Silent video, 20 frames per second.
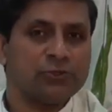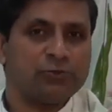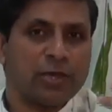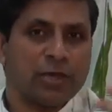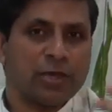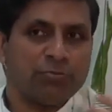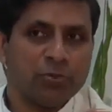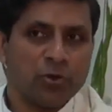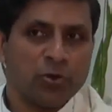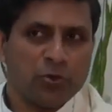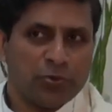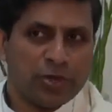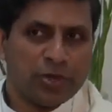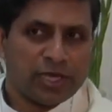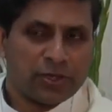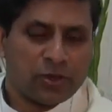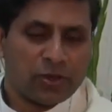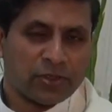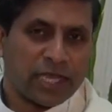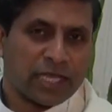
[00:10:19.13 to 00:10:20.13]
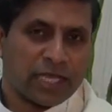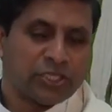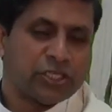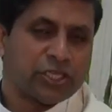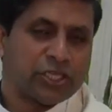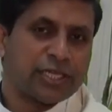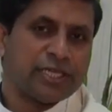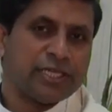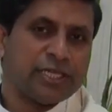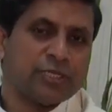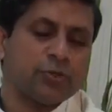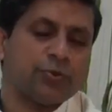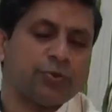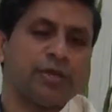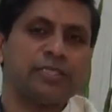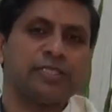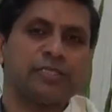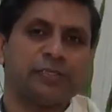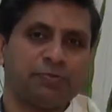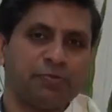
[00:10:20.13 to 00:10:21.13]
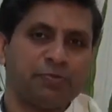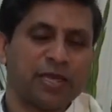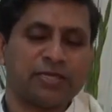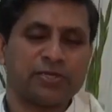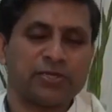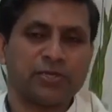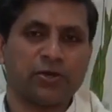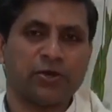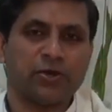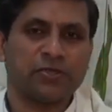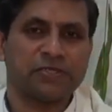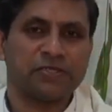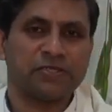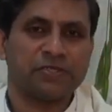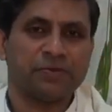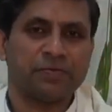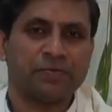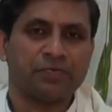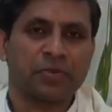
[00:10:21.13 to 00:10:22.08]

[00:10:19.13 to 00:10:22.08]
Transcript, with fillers: we are moving on that journey towards Pentecost.